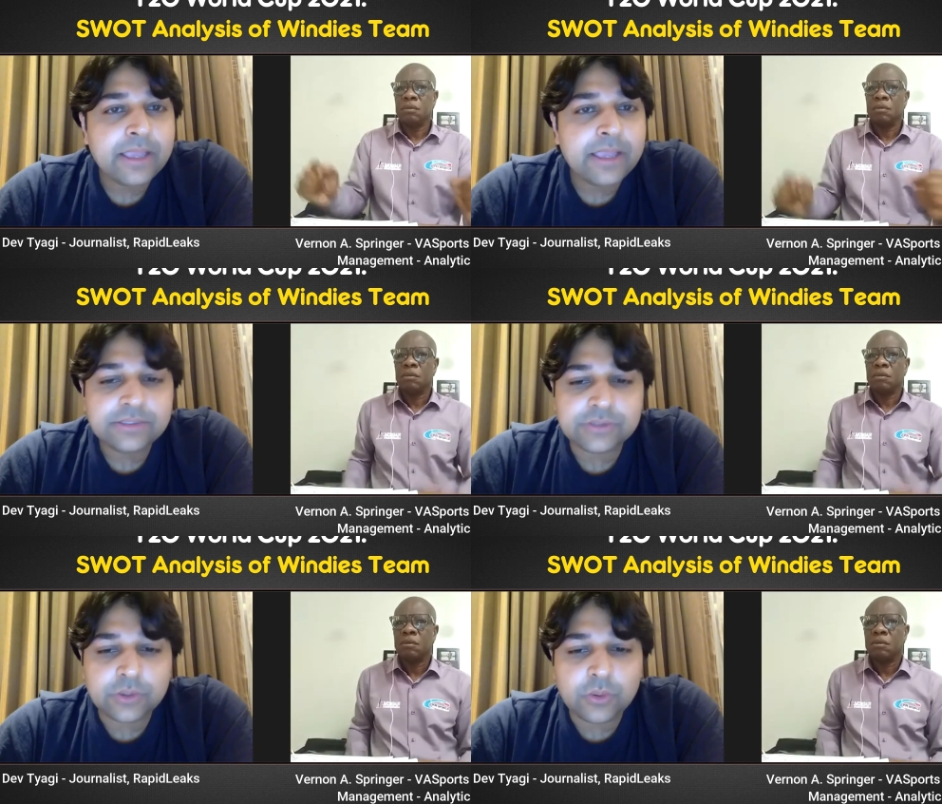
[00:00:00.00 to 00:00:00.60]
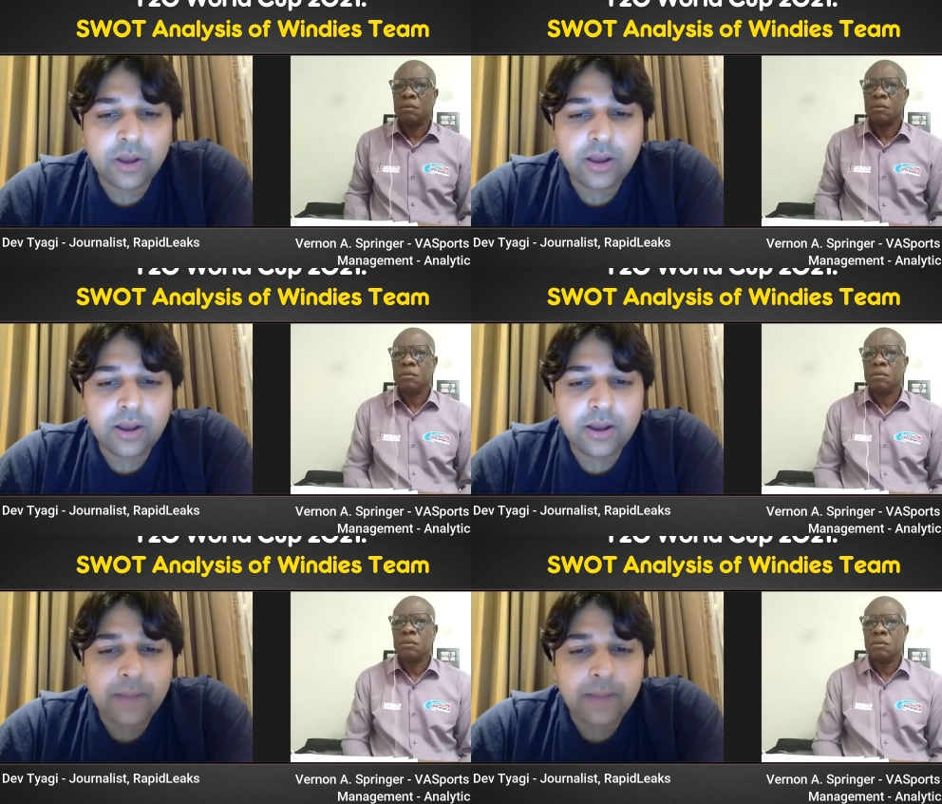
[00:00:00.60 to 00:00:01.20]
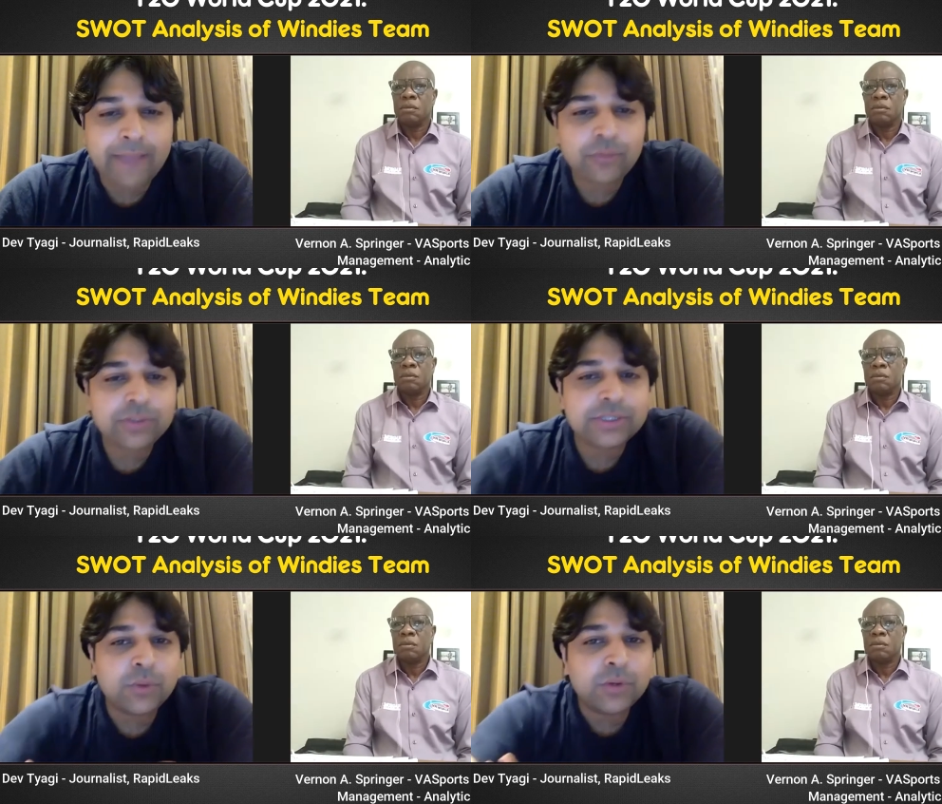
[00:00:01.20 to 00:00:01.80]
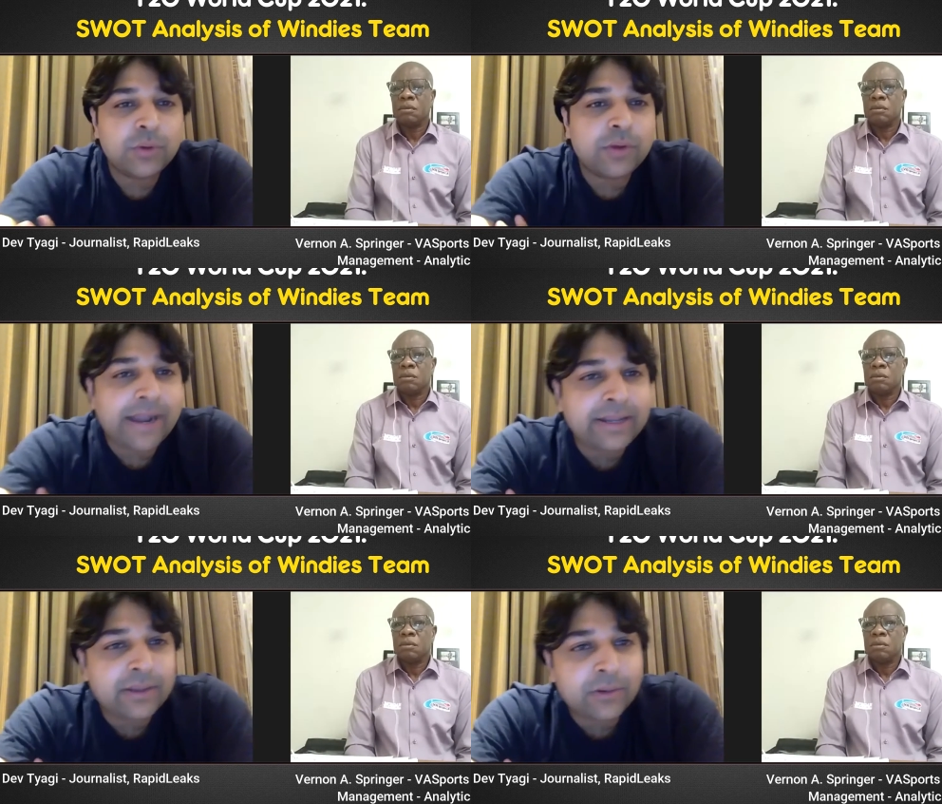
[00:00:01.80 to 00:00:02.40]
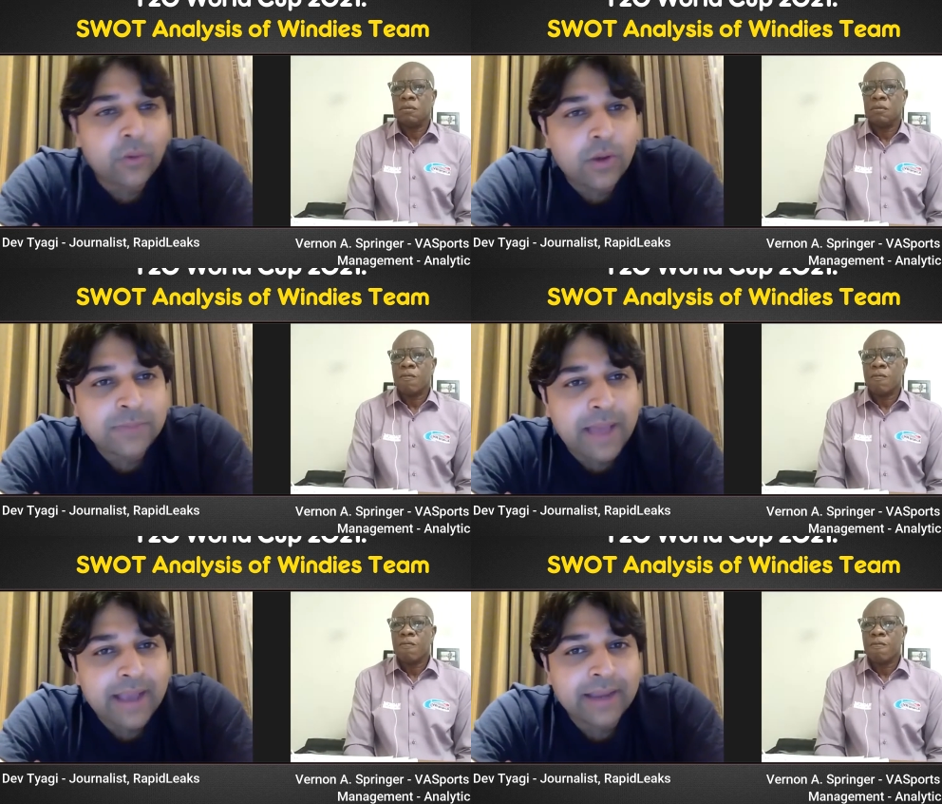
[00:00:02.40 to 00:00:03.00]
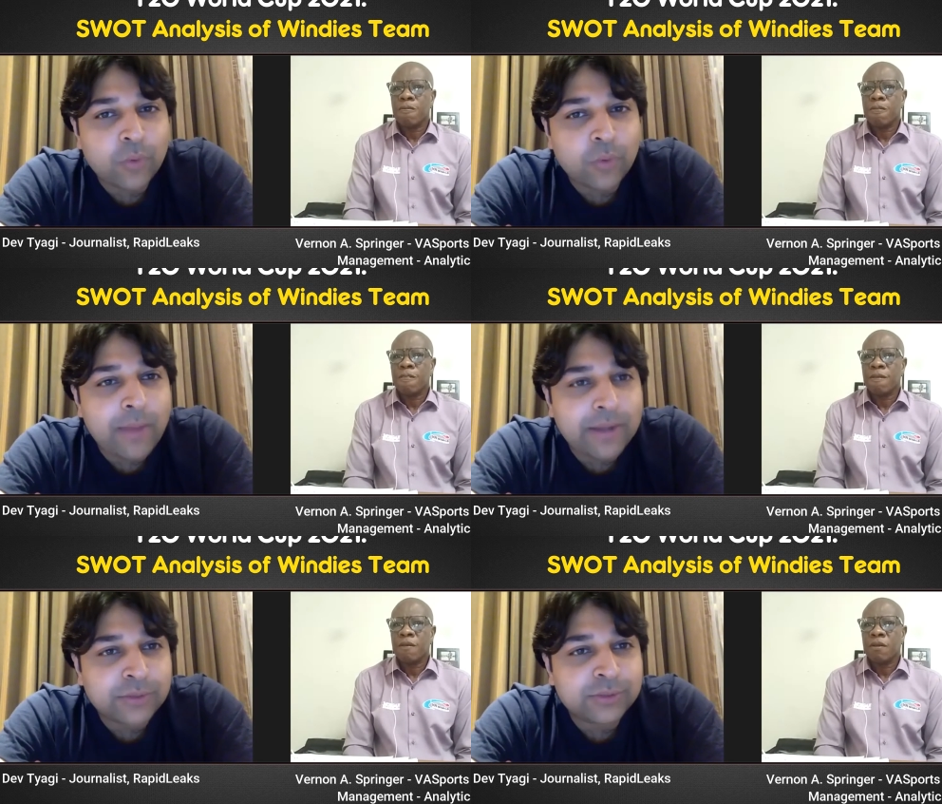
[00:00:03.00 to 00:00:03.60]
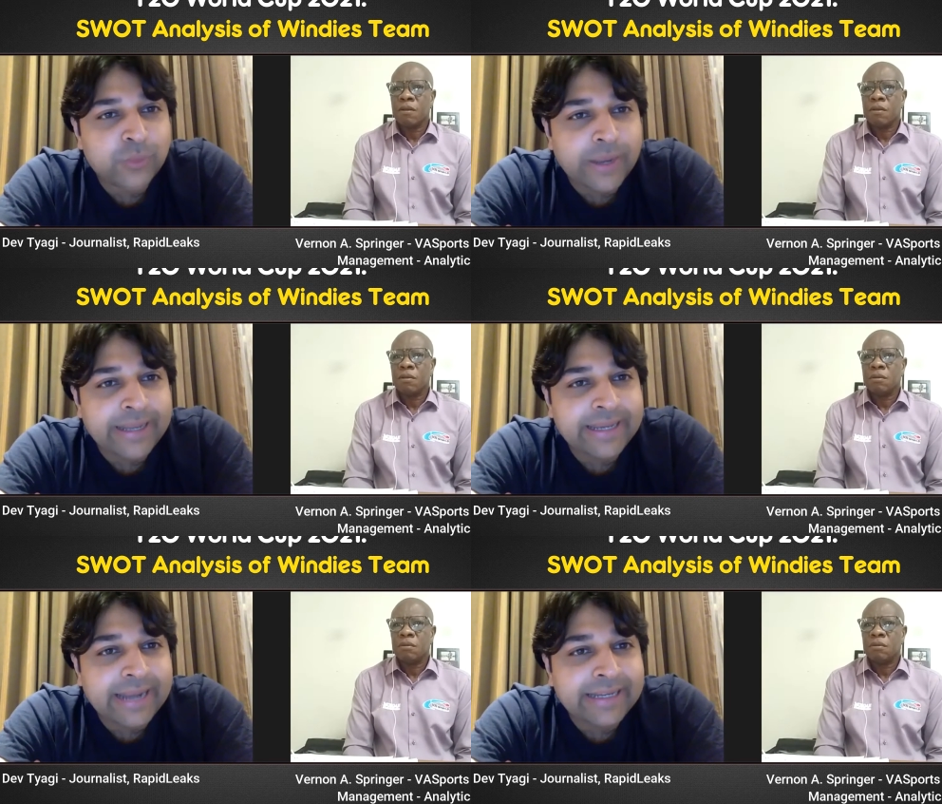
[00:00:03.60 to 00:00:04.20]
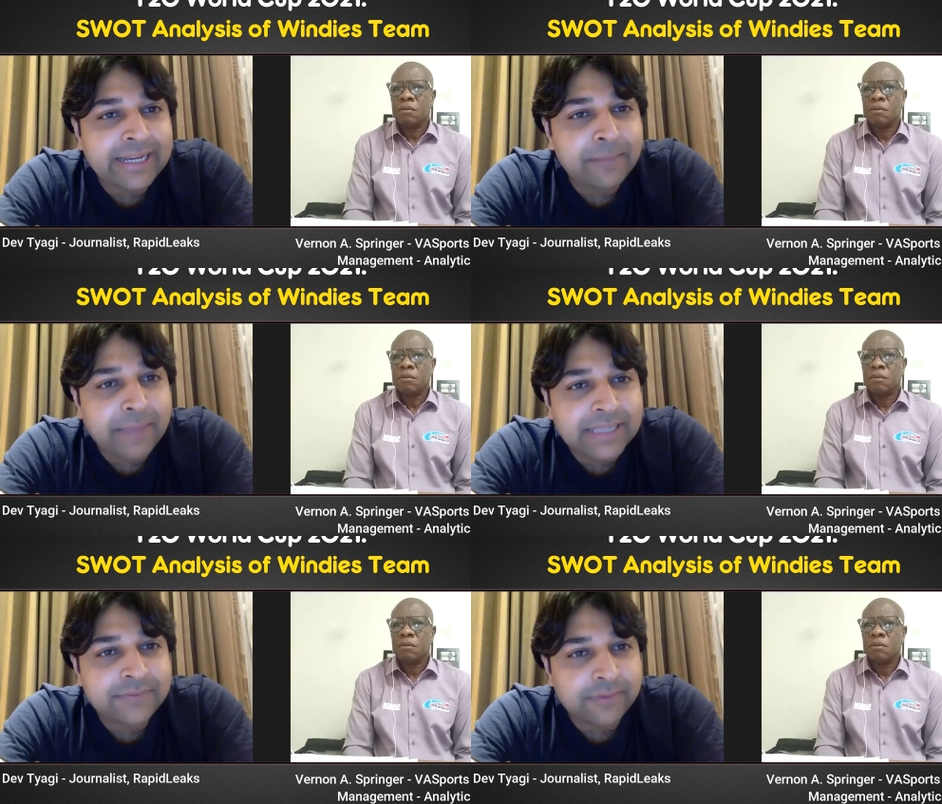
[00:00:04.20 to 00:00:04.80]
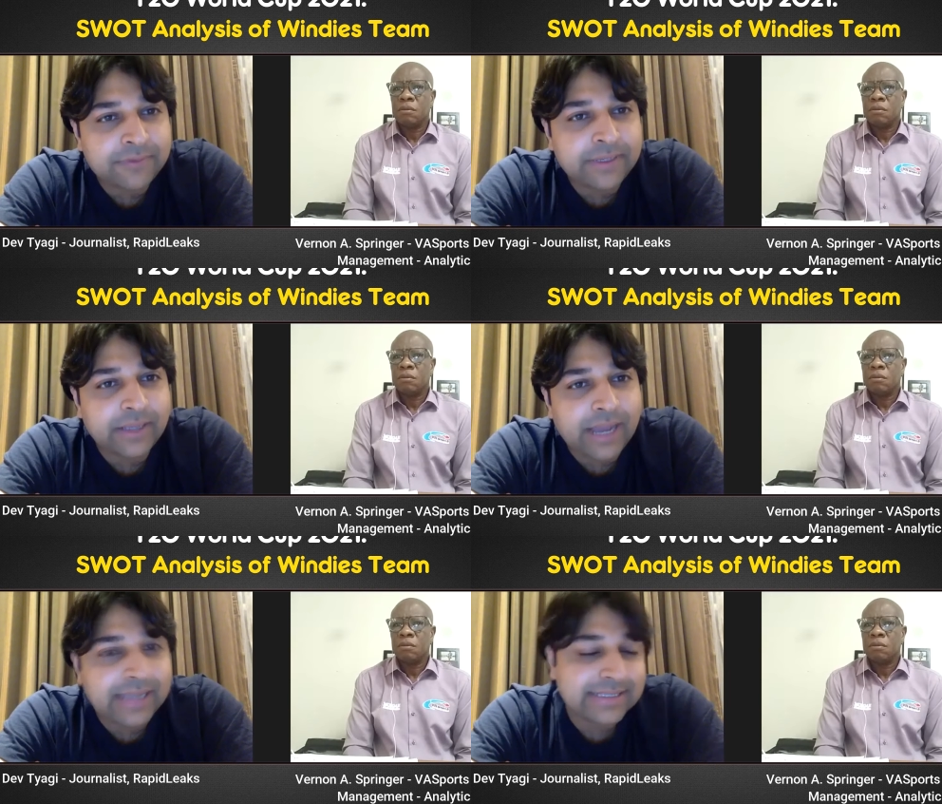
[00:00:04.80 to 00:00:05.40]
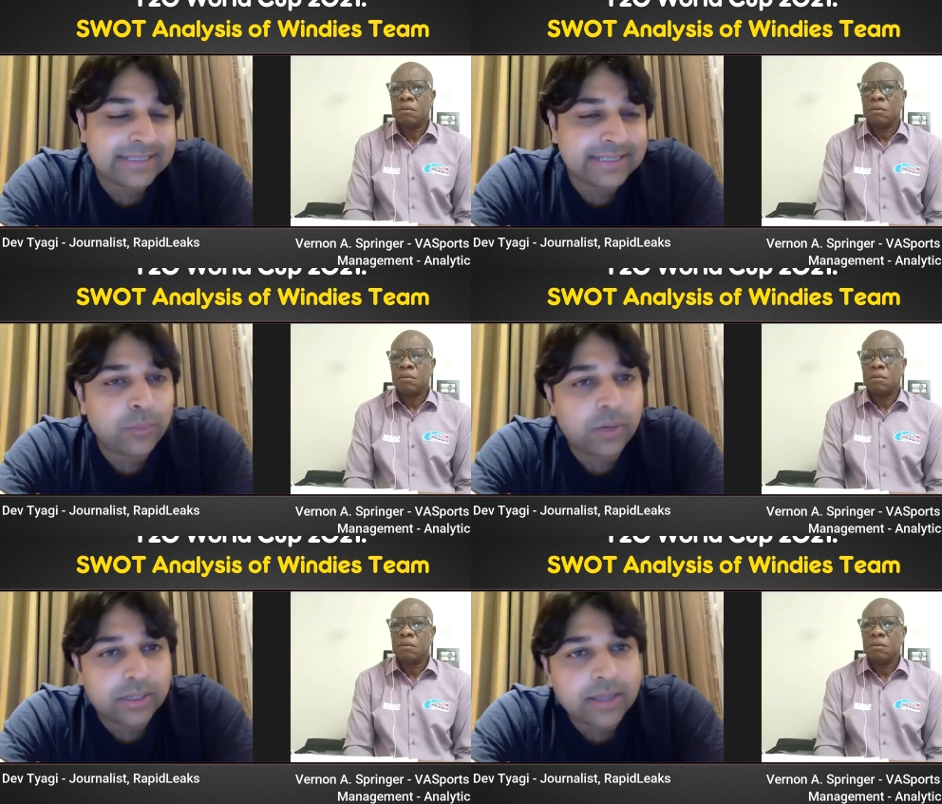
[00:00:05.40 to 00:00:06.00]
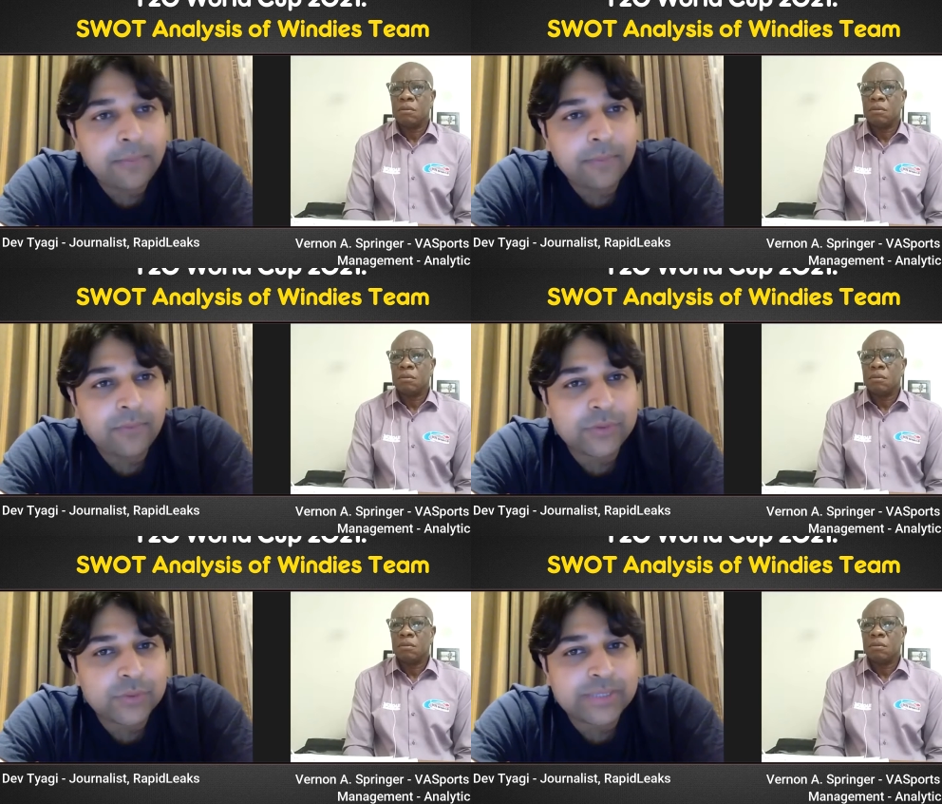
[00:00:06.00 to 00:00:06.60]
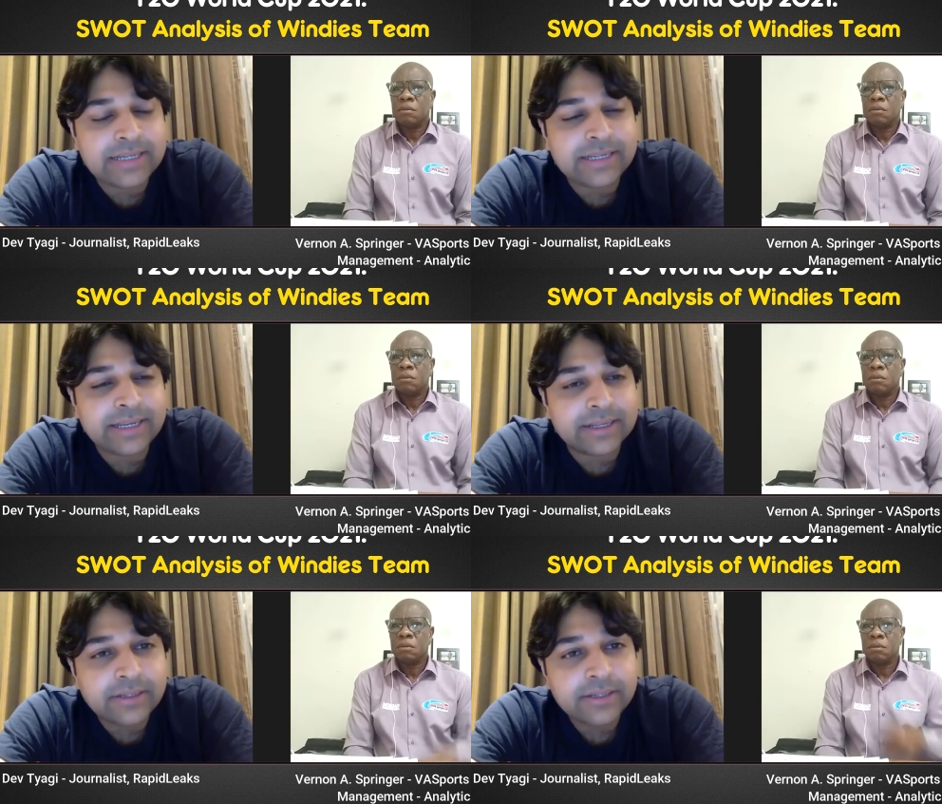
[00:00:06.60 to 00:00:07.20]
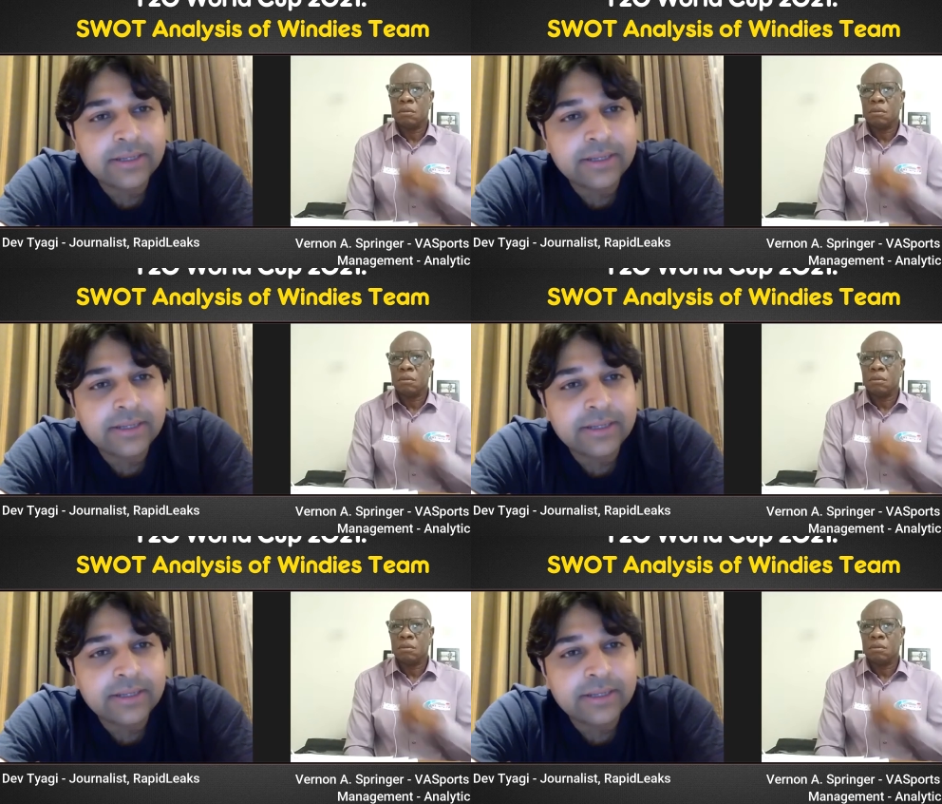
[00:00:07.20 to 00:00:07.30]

Speaker 1: So I would just want to rewind the clocks back and go back to the 2019 Men's 50 ICC World Cup, which was held in England.